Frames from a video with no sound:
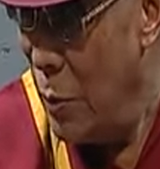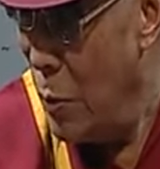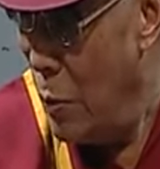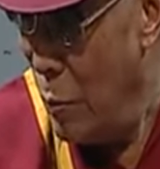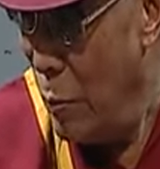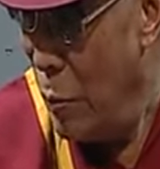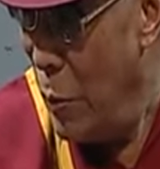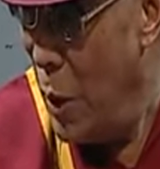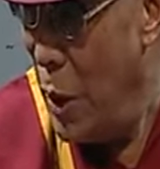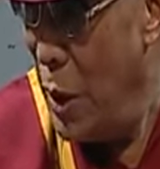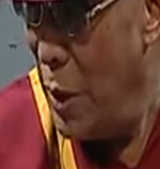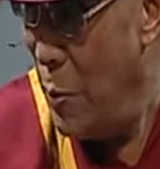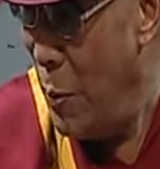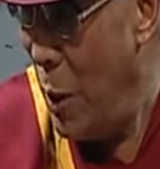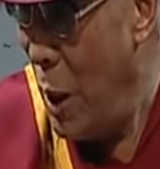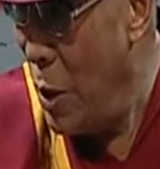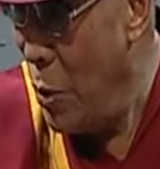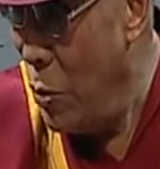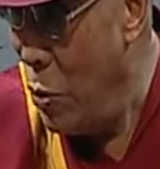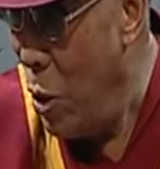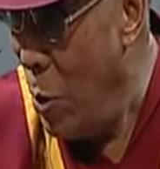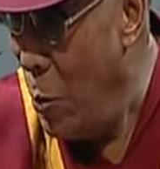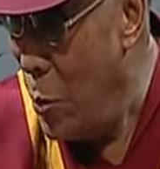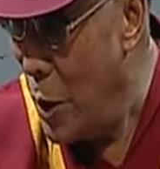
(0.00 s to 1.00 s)
many of my
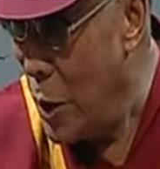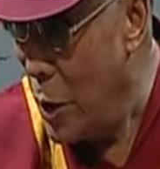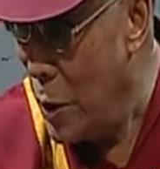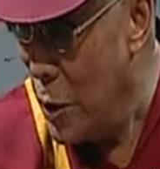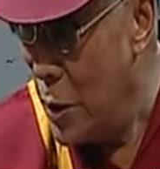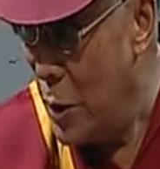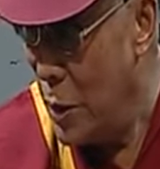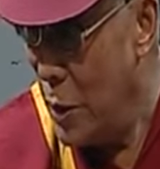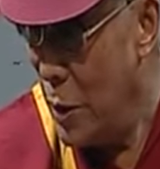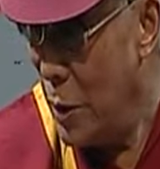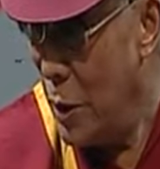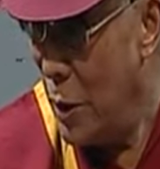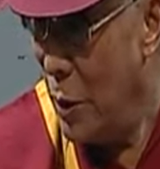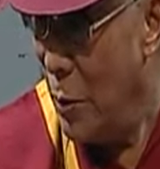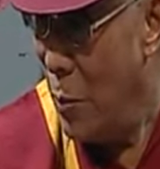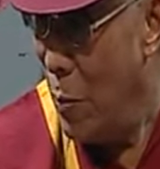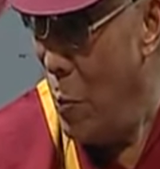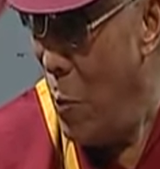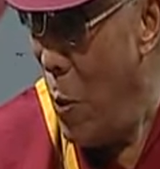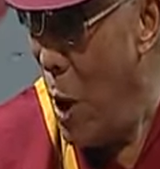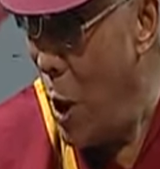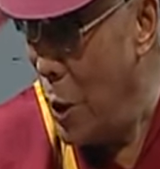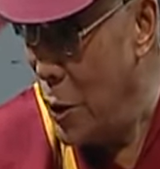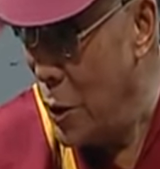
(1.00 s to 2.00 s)
comrades,
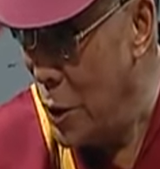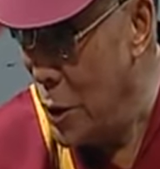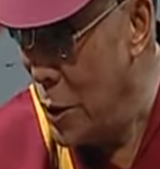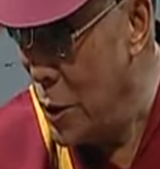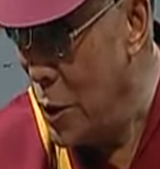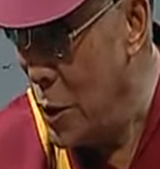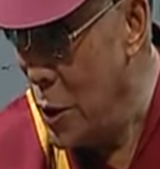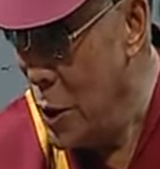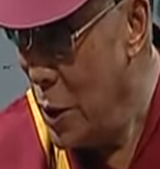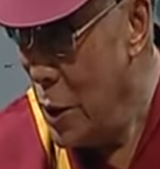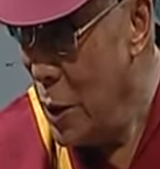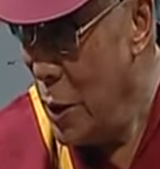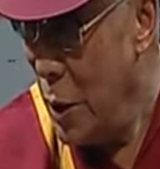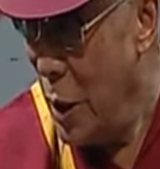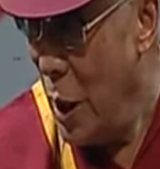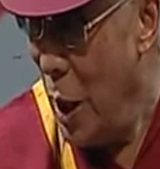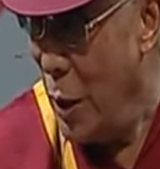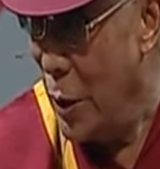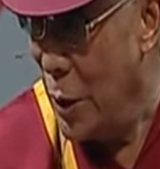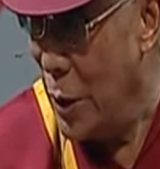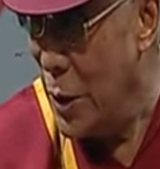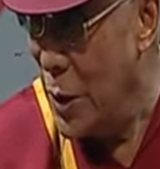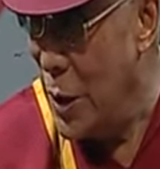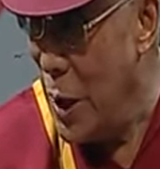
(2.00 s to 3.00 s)
Marxist,
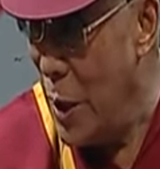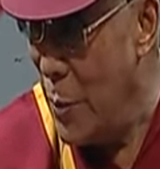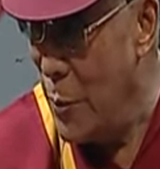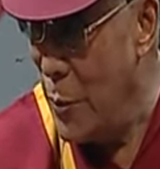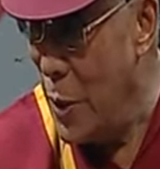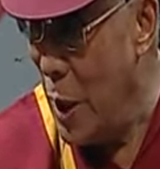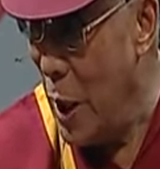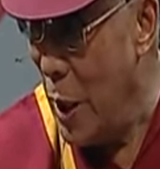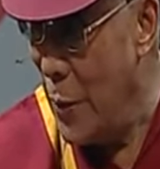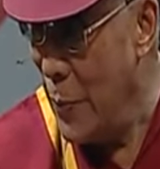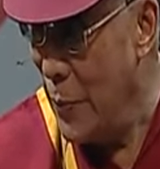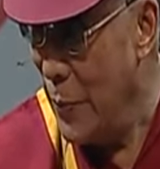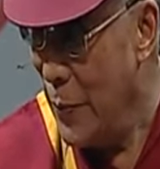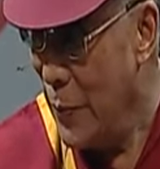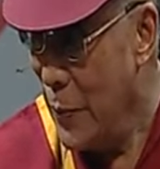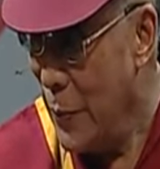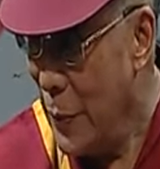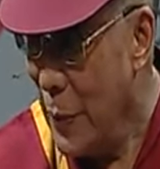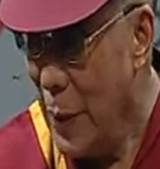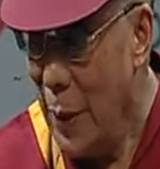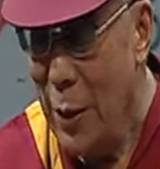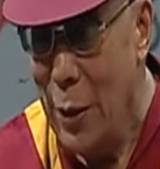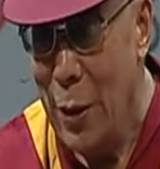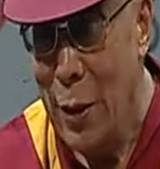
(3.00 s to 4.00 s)
at the same time,
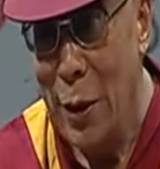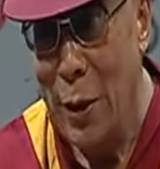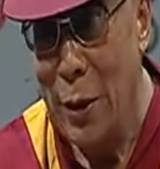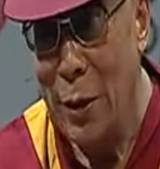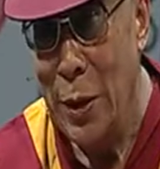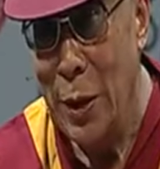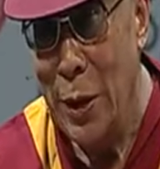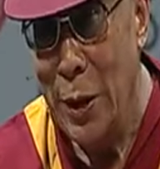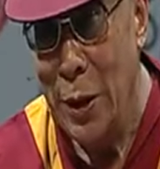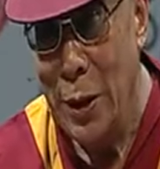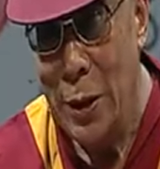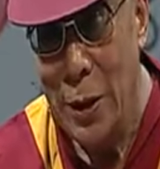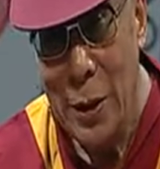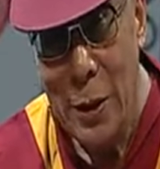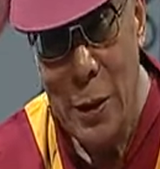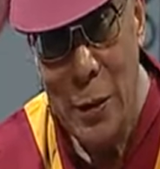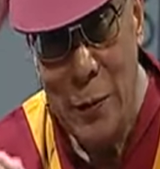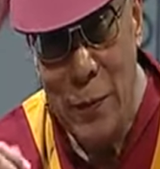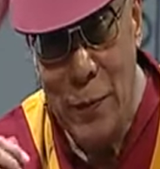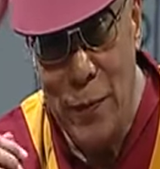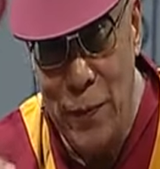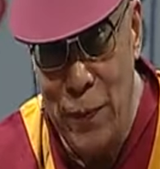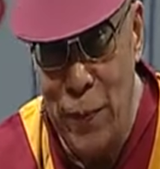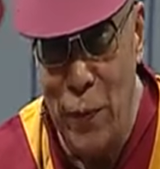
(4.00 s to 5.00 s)
uh, they
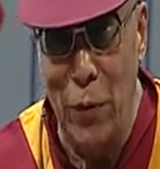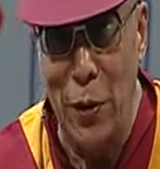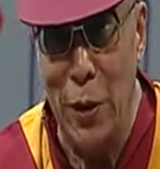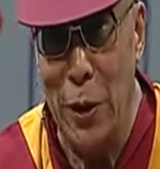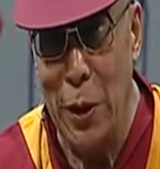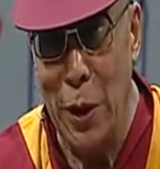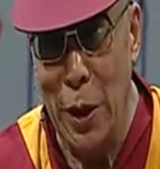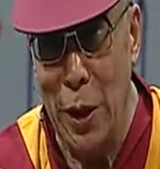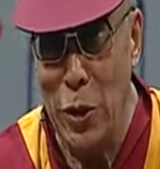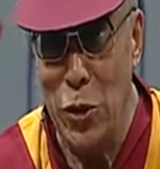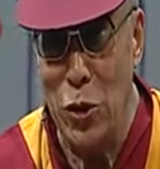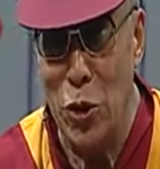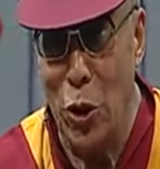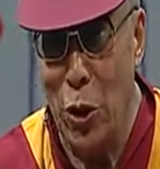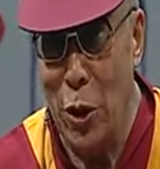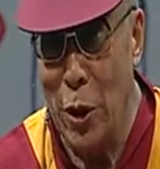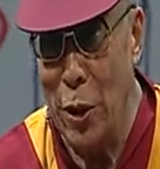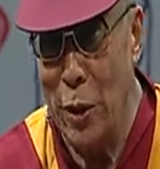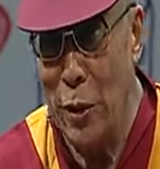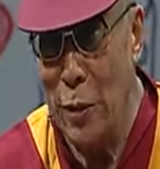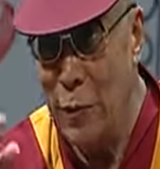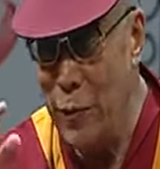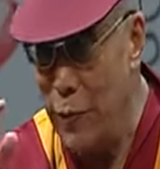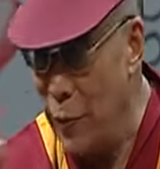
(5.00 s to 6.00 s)
fully
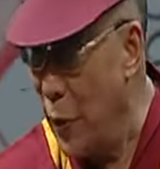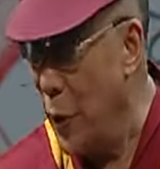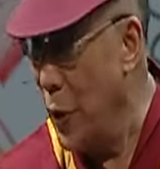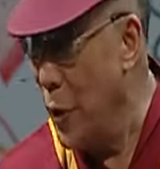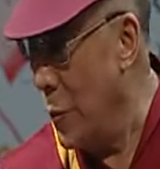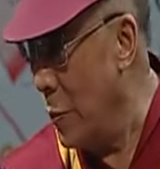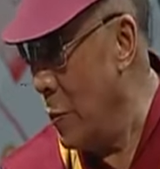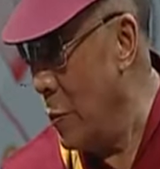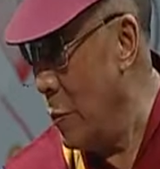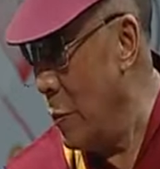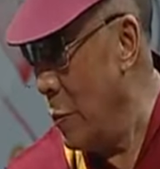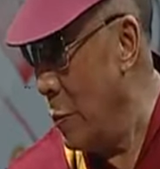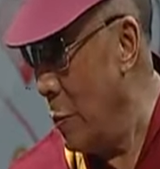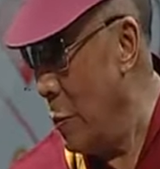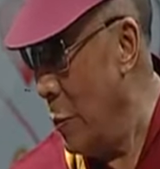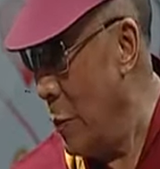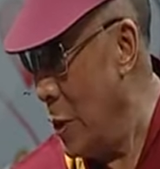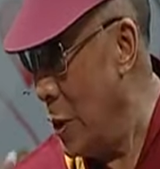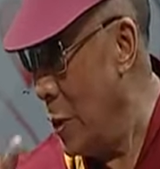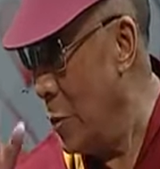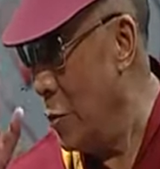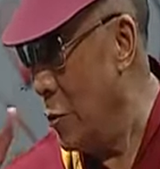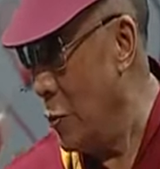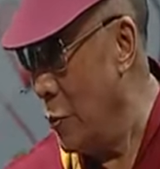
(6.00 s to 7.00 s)
enjoy freedom,
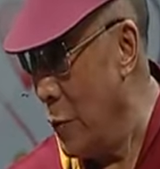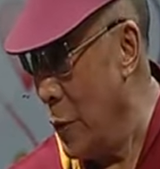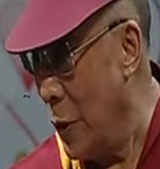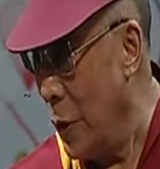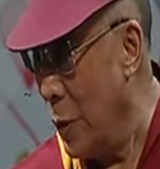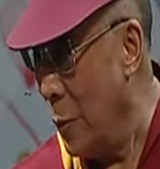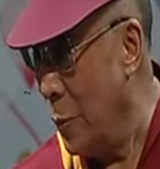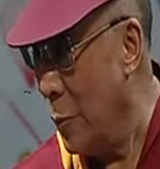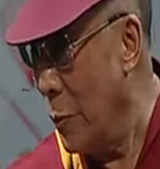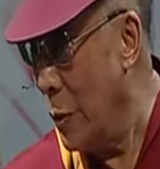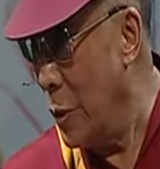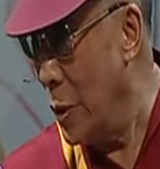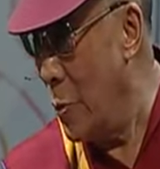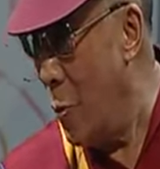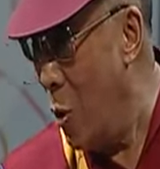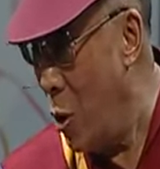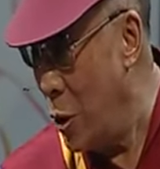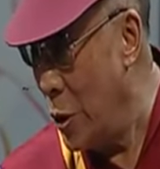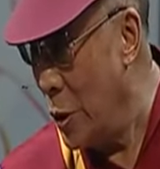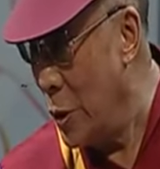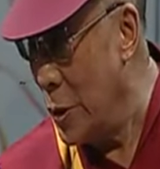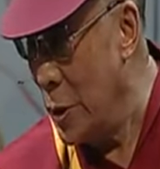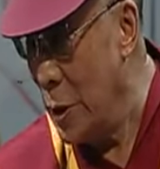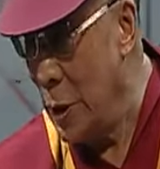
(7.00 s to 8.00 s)
individual freedom,
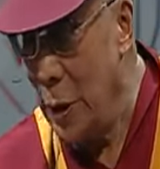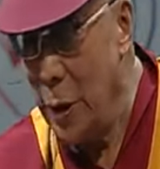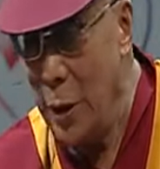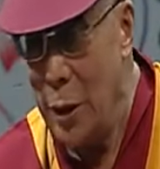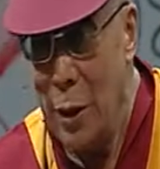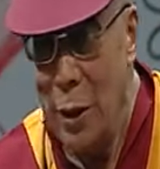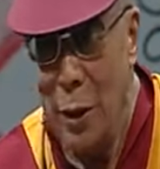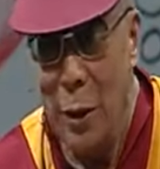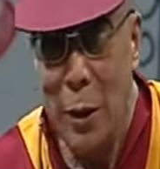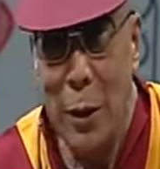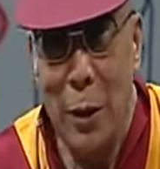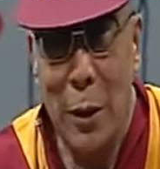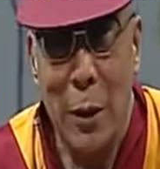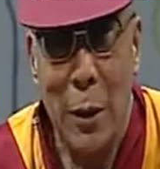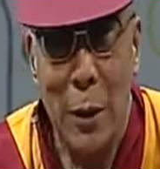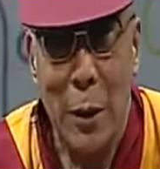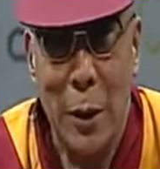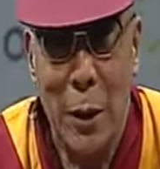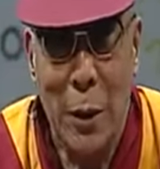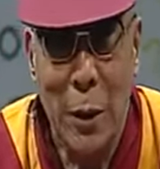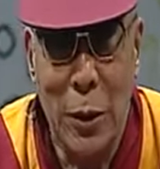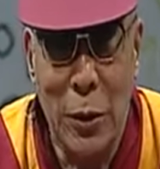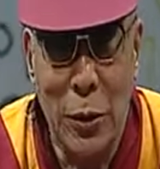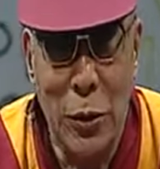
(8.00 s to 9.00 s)
democracy.
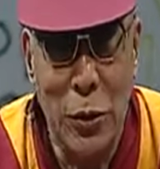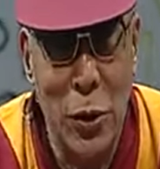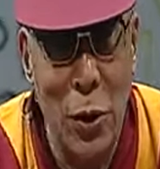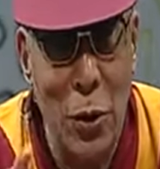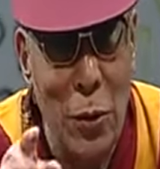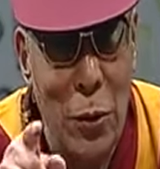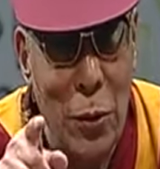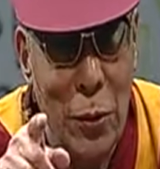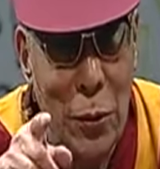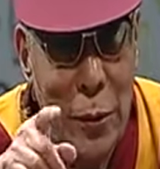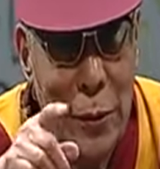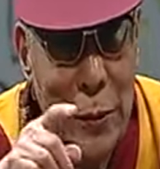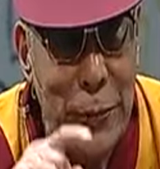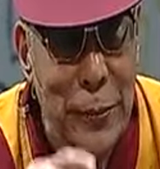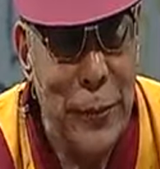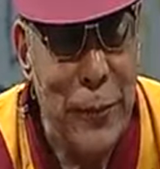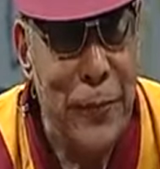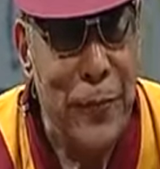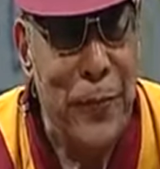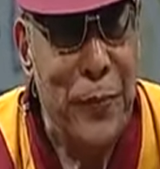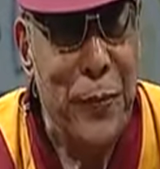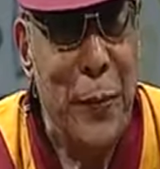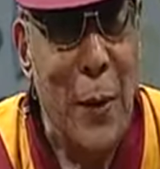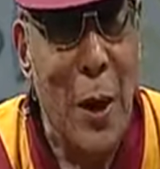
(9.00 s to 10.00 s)
So,
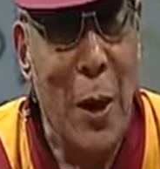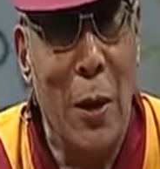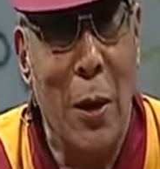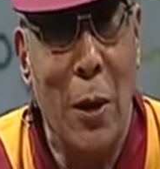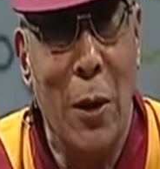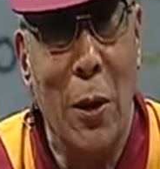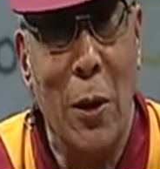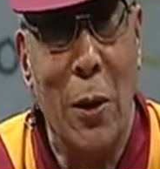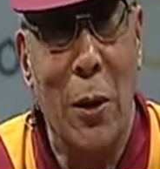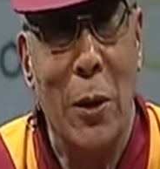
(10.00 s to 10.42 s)
uh,